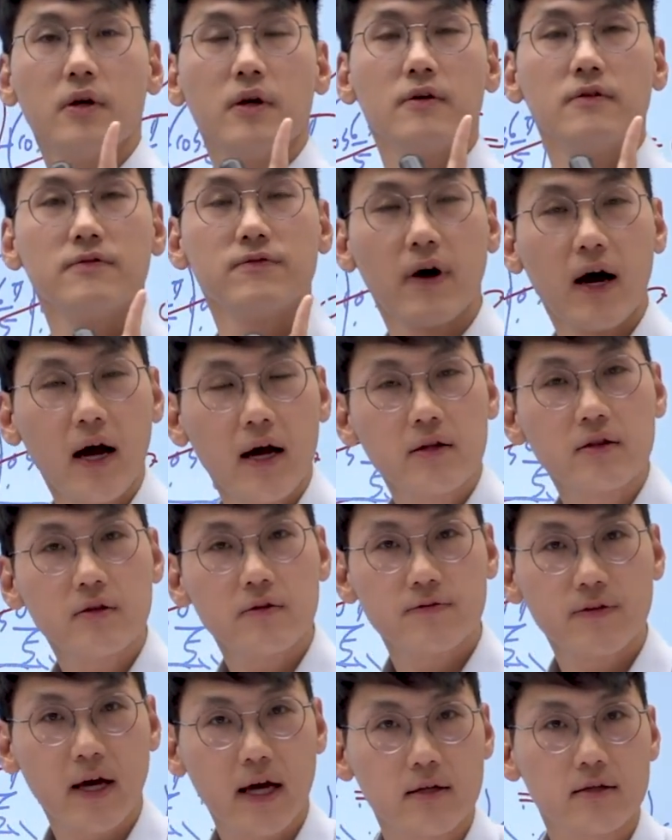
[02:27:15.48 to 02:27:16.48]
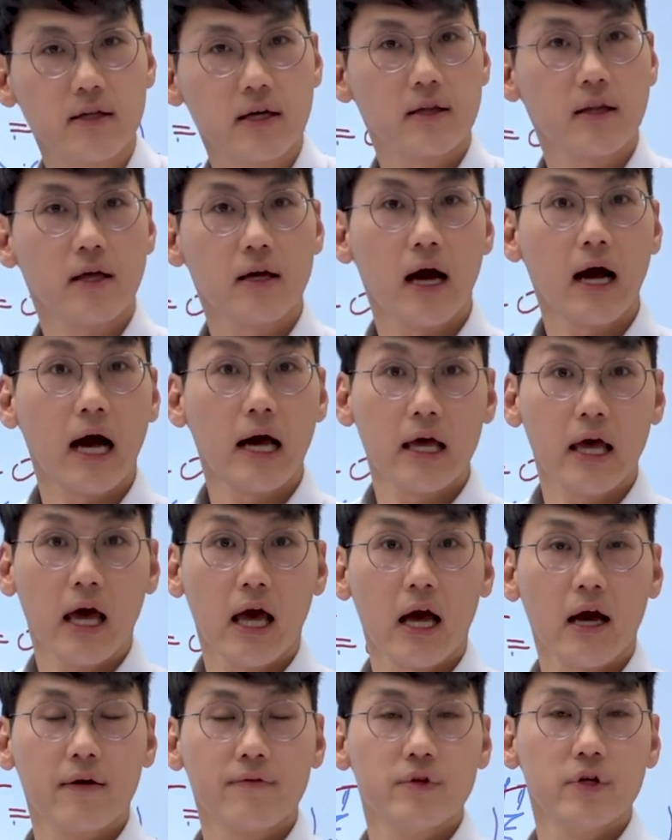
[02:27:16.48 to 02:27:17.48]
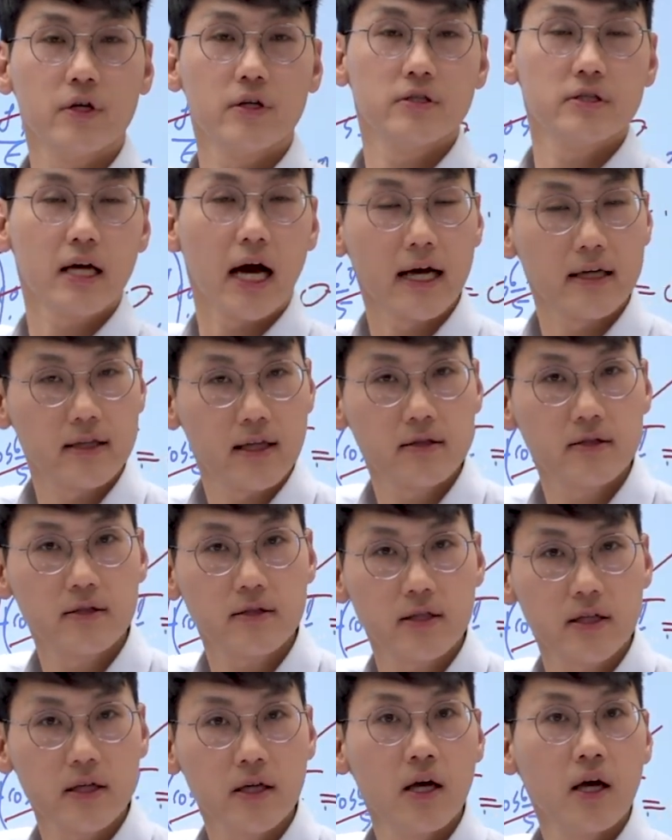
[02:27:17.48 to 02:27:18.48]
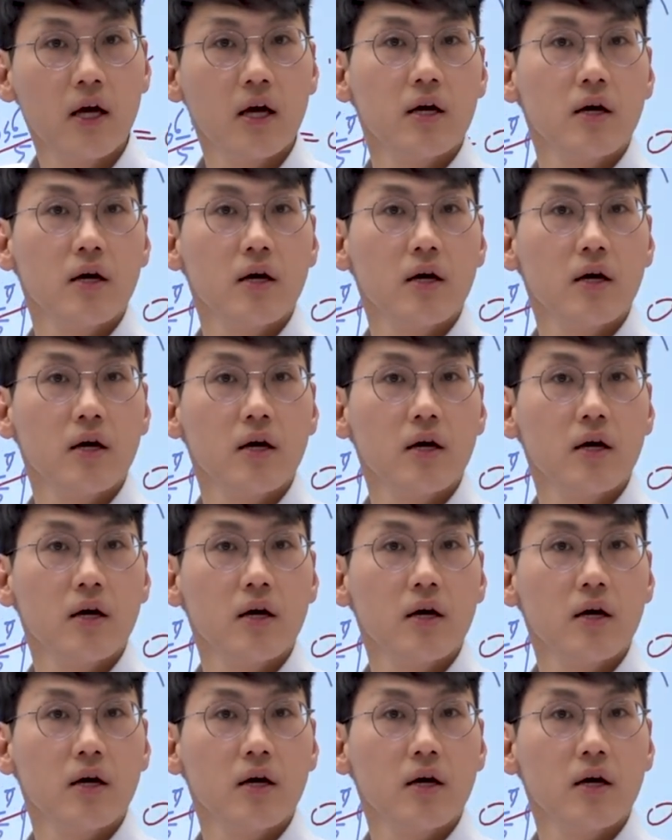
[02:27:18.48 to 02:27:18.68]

find the fact that I have this identity.